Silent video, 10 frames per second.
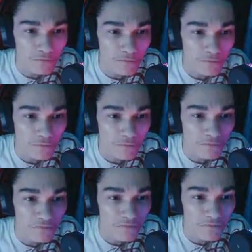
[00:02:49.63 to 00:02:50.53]

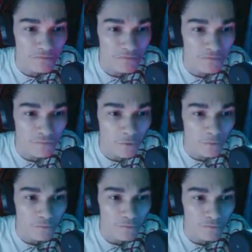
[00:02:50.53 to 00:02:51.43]

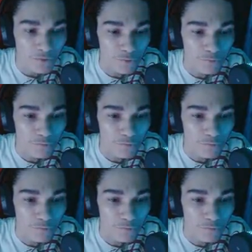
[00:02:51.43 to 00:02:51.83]
(no one is talking)